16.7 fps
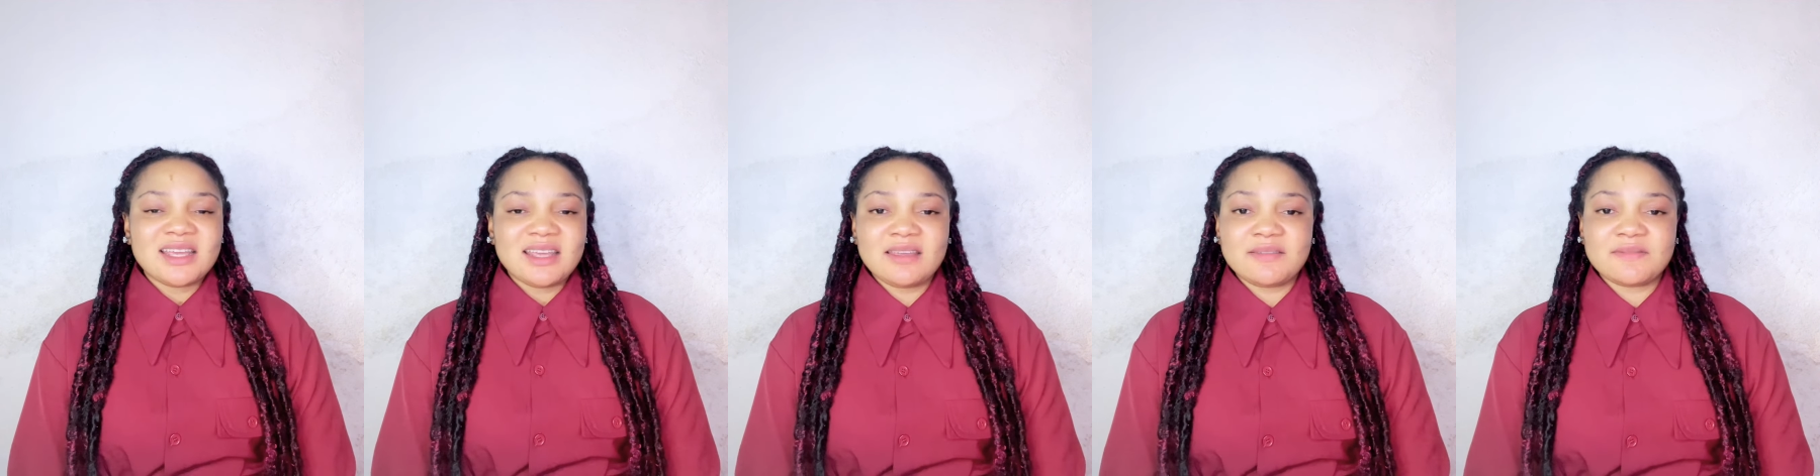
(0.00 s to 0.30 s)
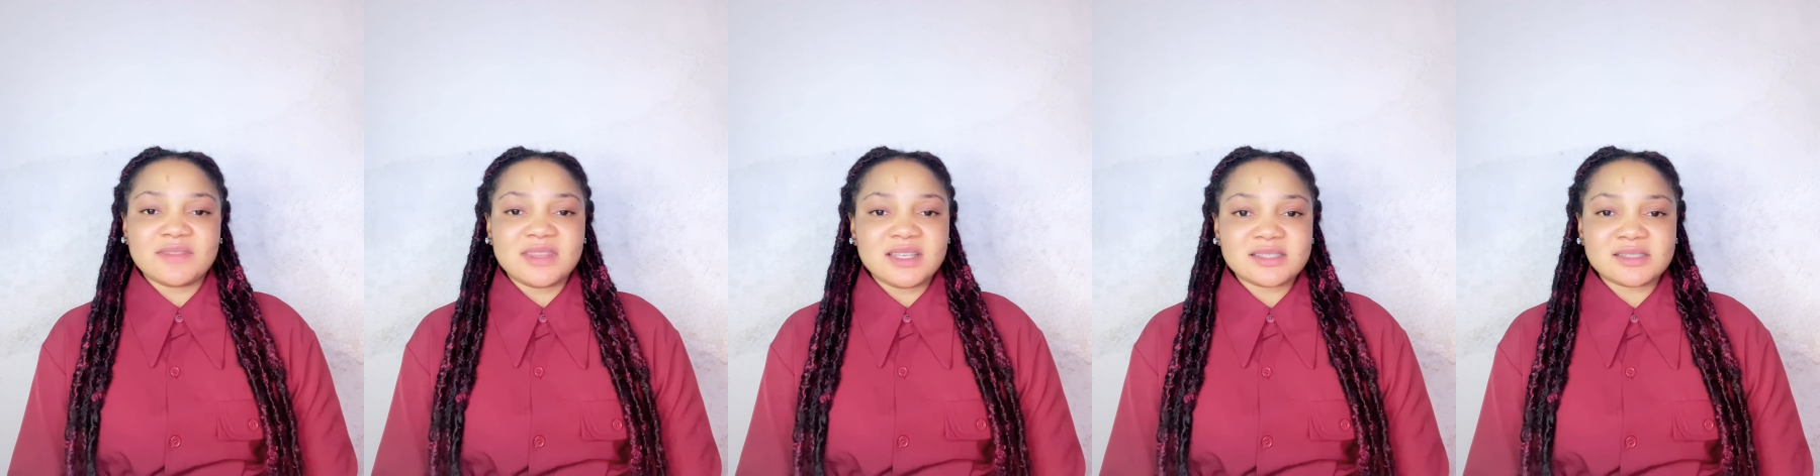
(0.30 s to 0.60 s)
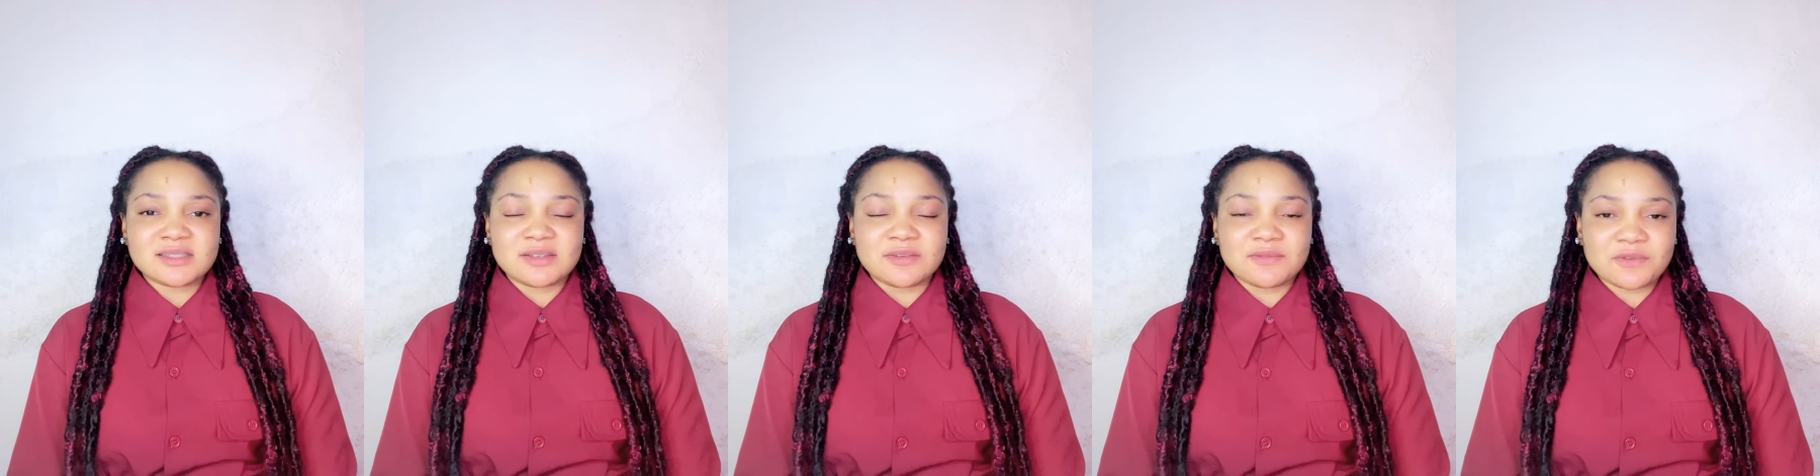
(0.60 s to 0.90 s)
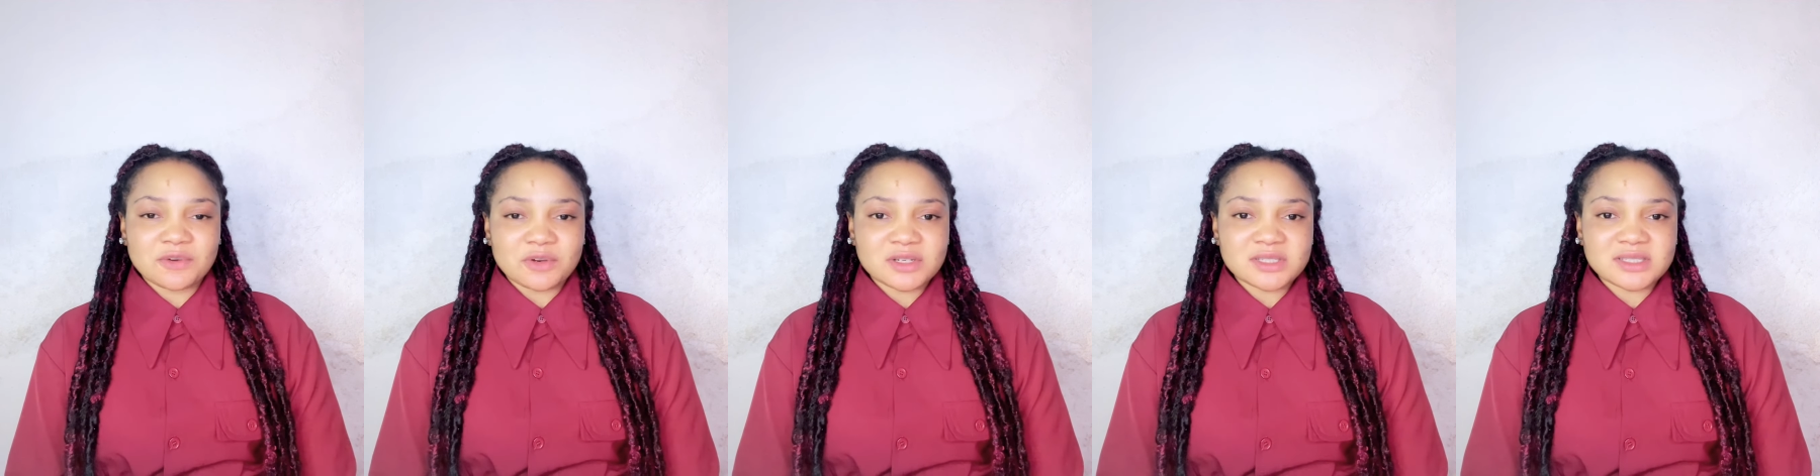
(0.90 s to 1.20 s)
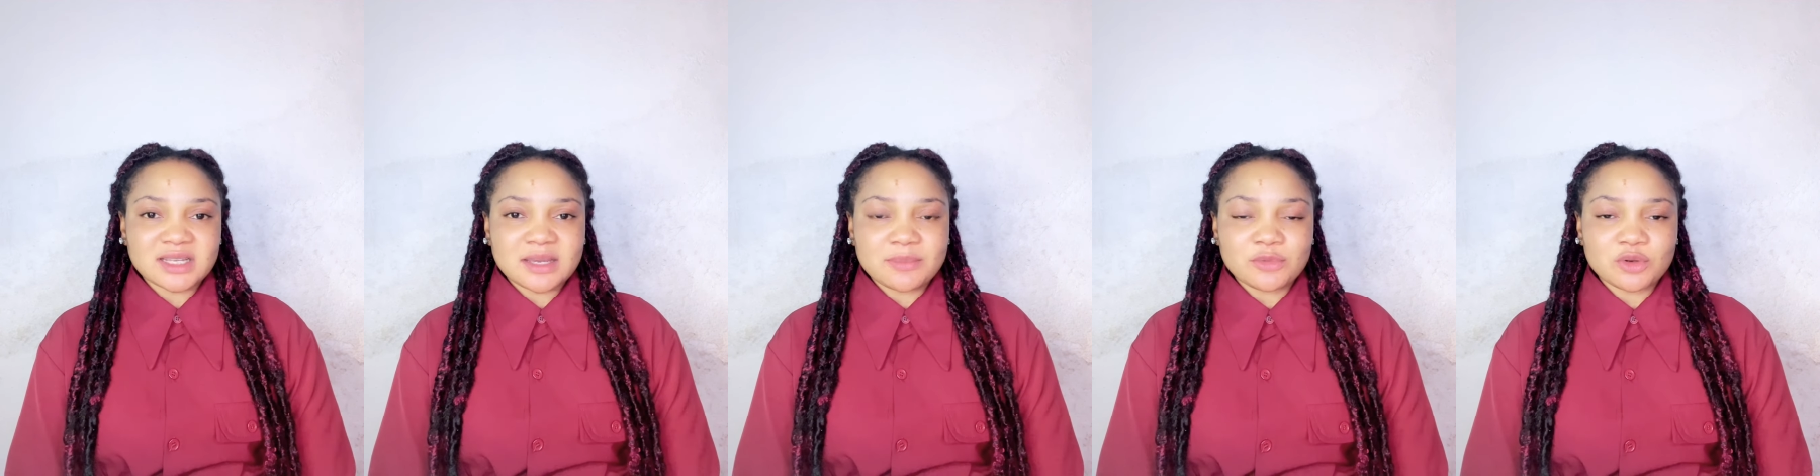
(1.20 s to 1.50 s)
if this is the
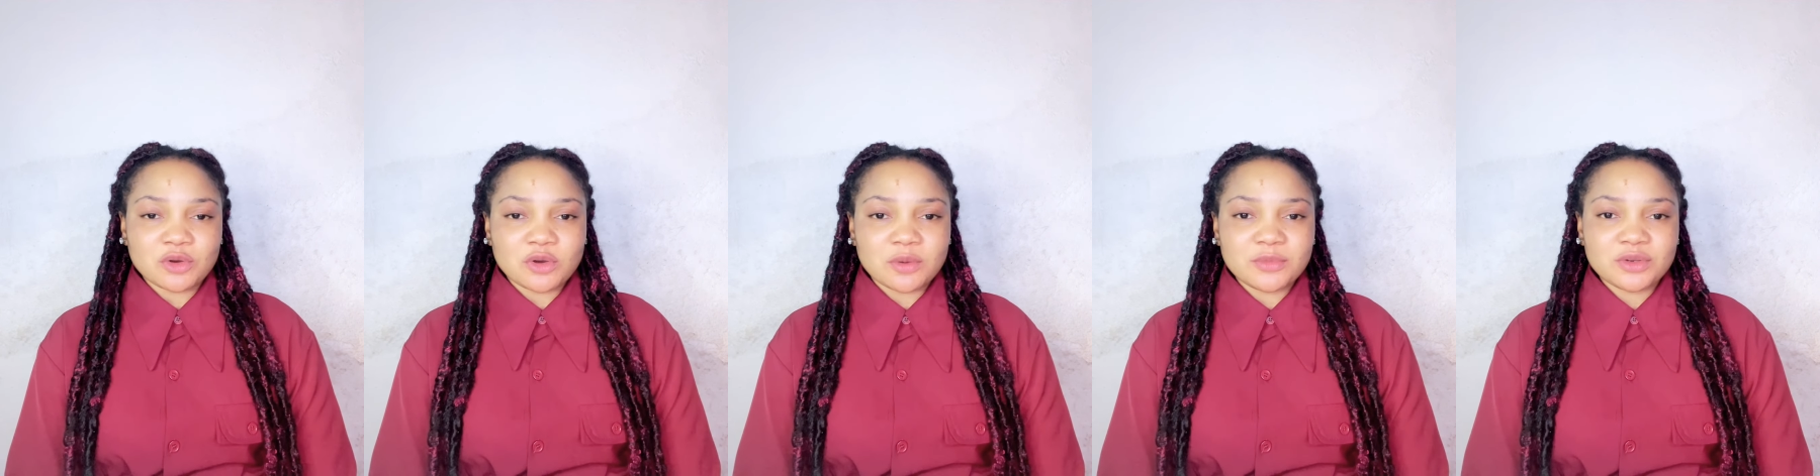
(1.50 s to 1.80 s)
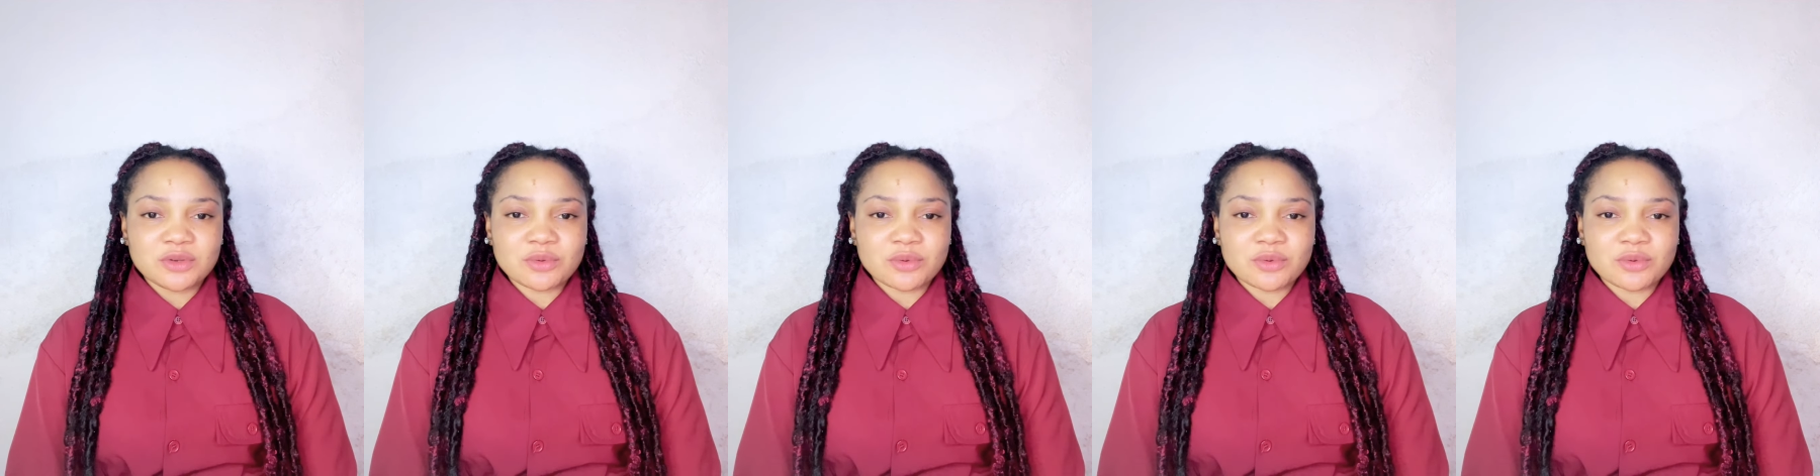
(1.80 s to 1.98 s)
first time you're coming